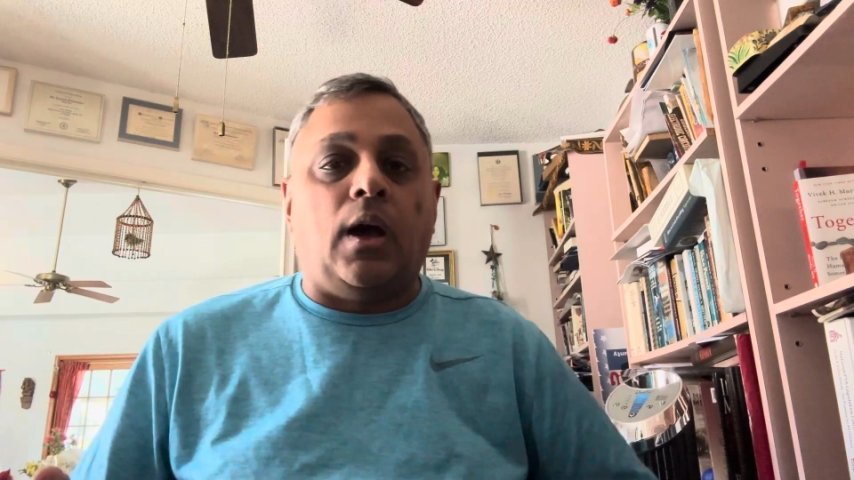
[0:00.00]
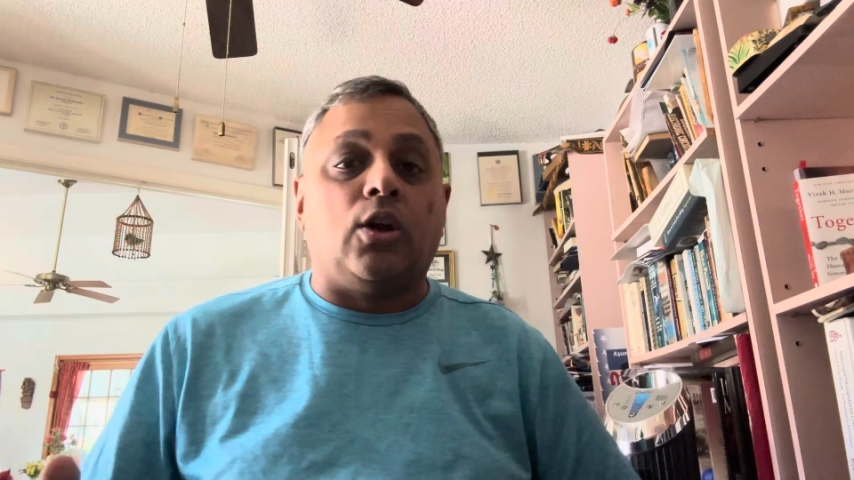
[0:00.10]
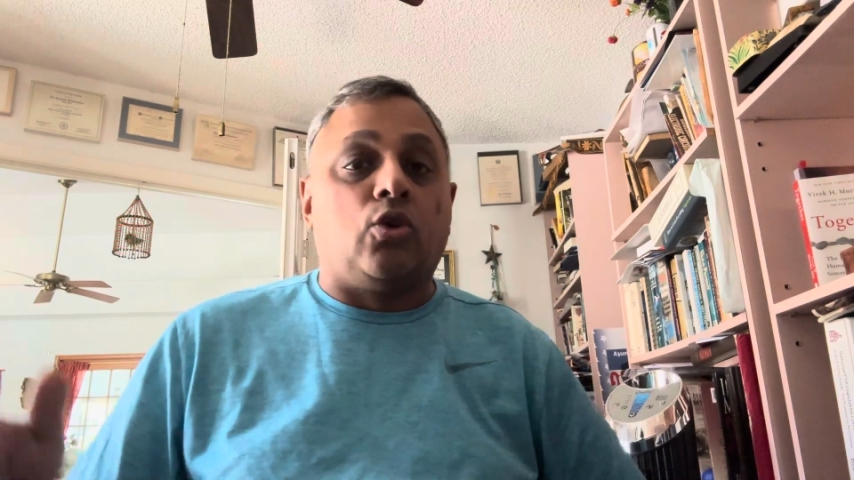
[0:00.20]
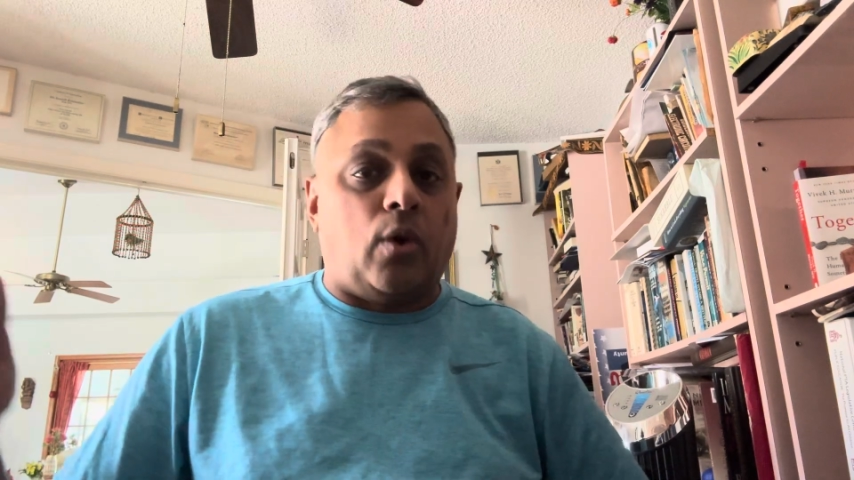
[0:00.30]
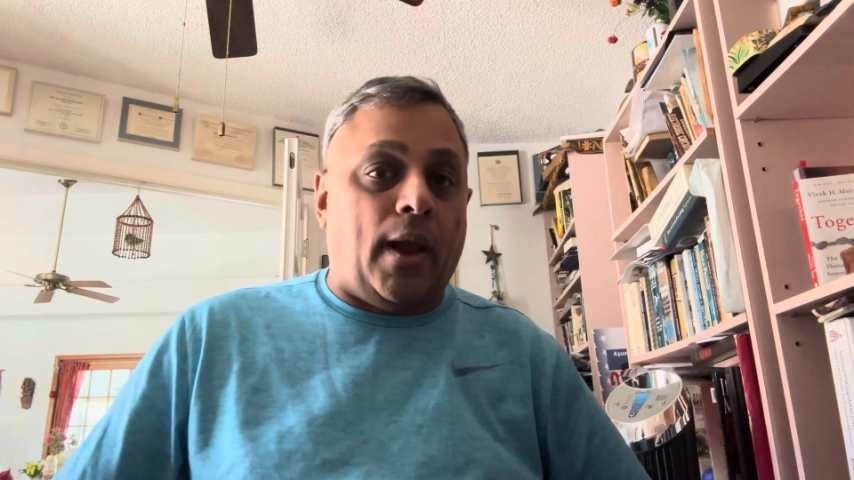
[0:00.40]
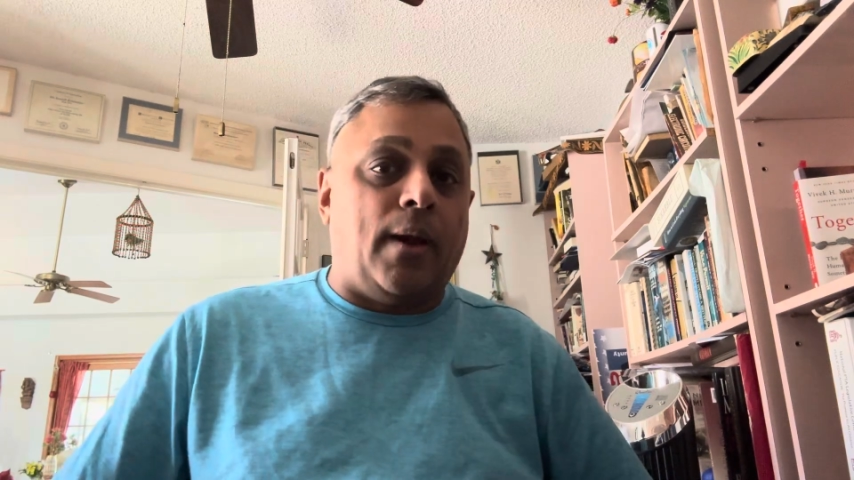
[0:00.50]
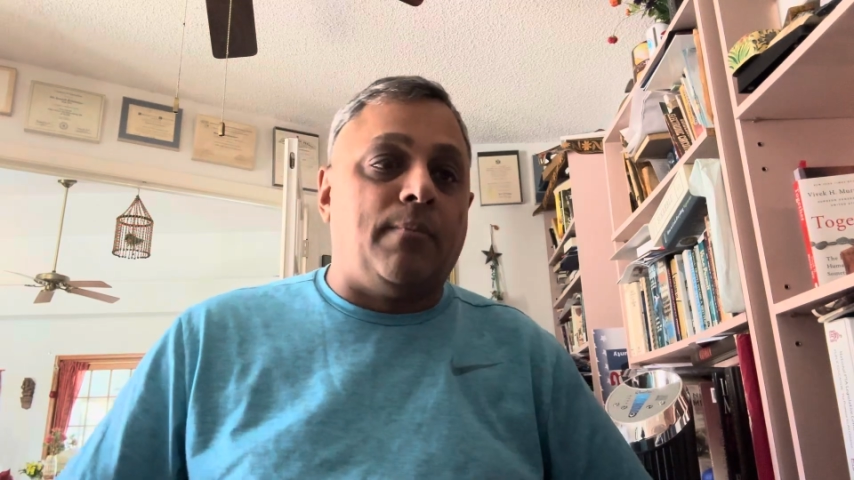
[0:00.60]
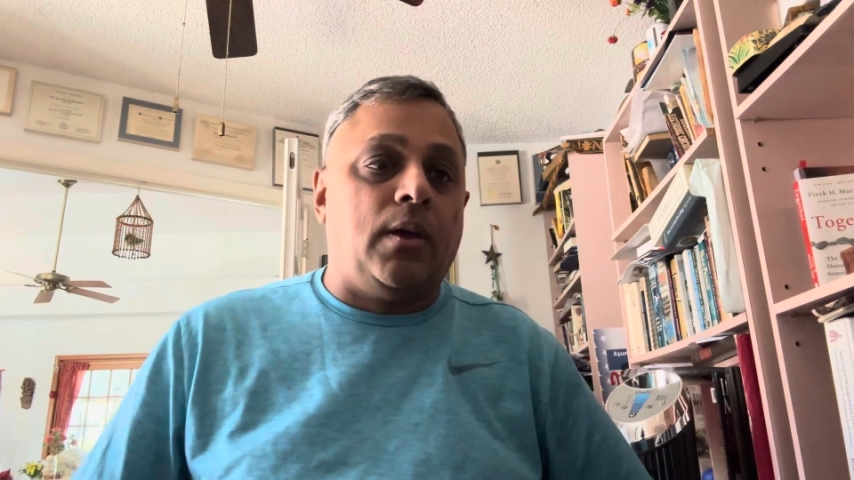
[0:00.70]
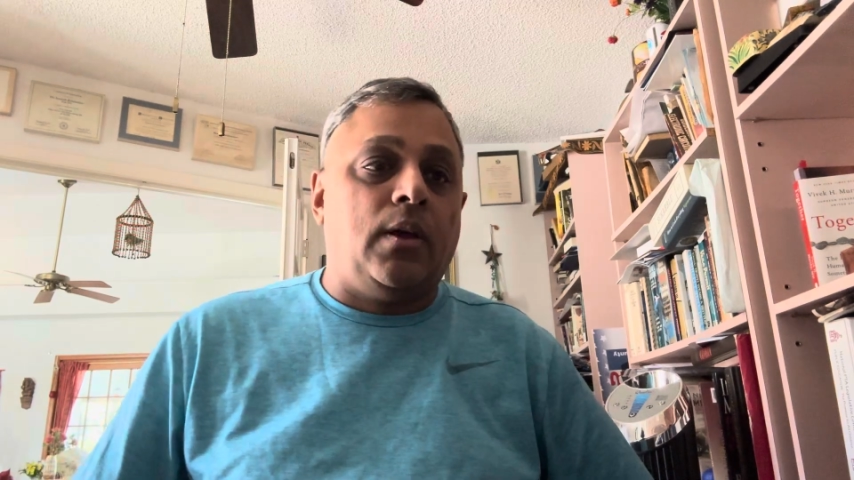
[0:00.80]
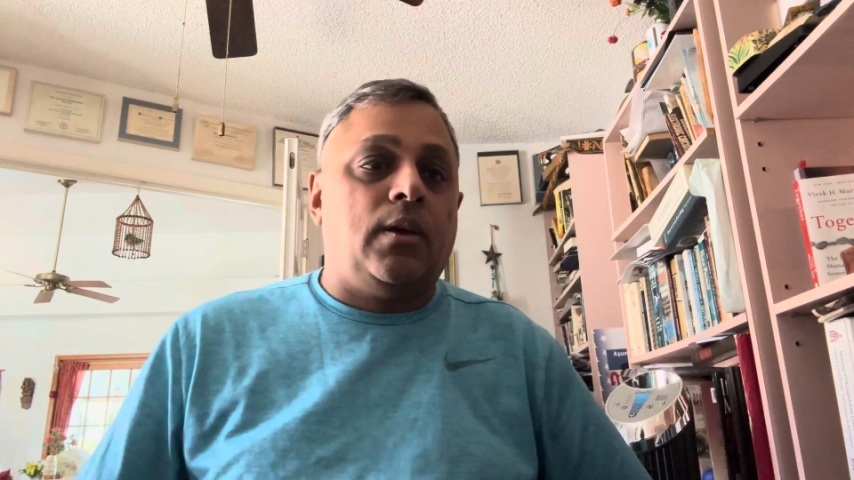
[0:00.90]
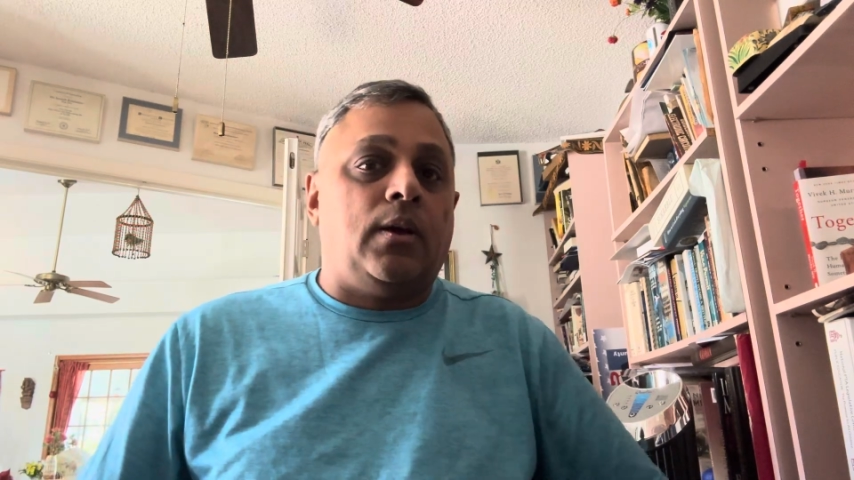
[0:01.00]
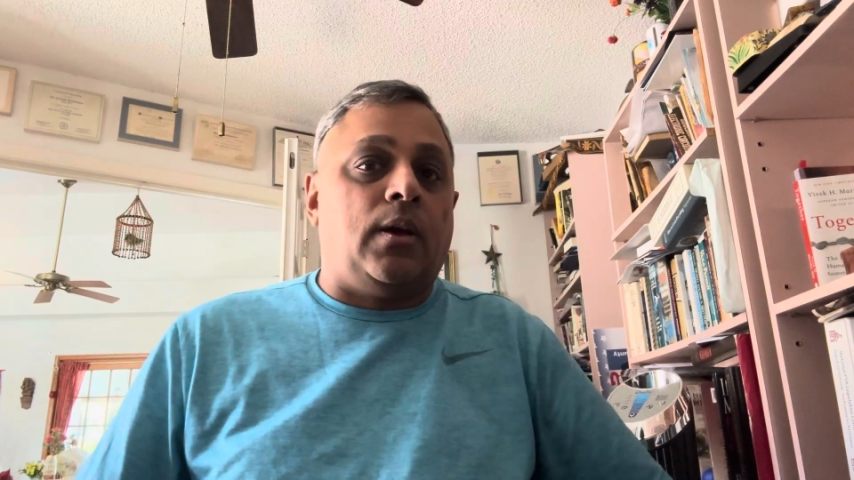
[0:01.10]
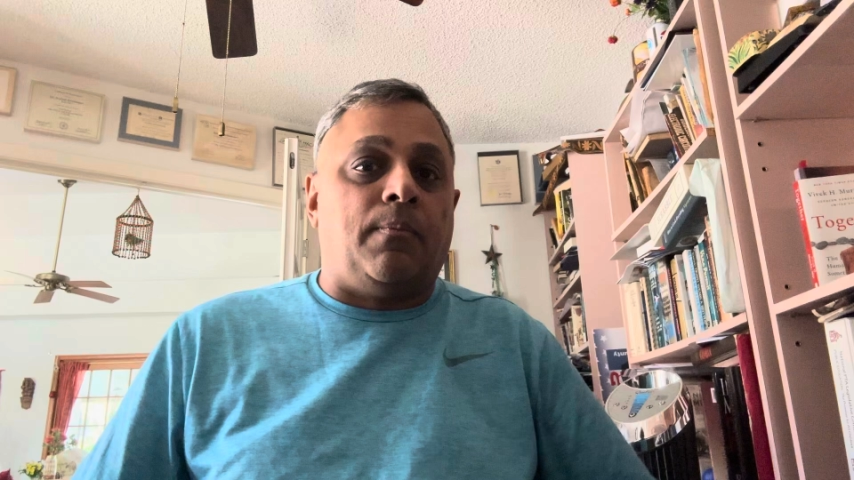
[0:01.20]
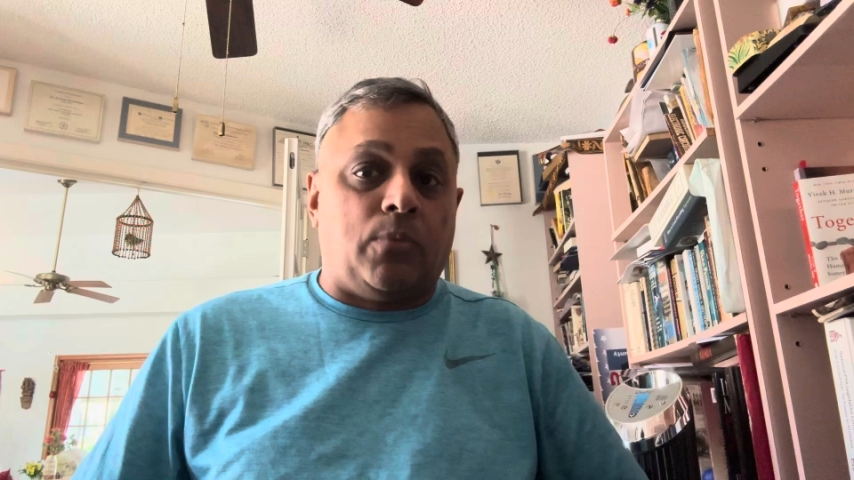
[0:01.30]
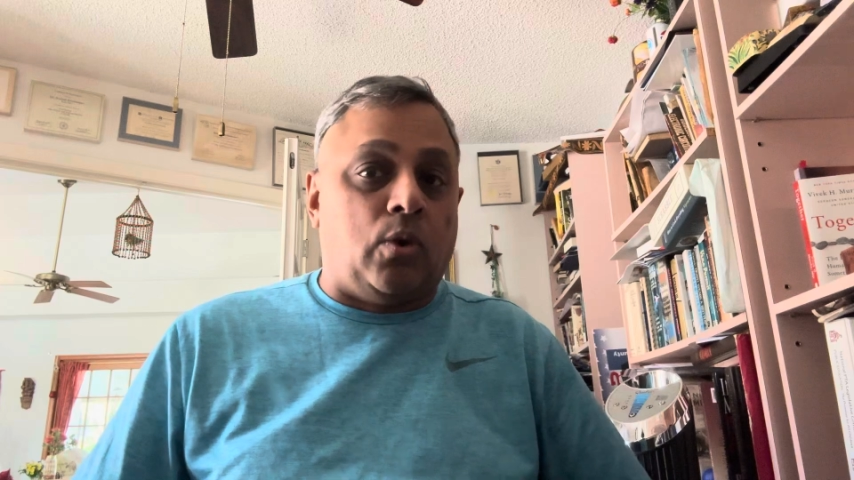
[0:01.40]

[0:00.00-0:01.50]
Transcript: Graham. The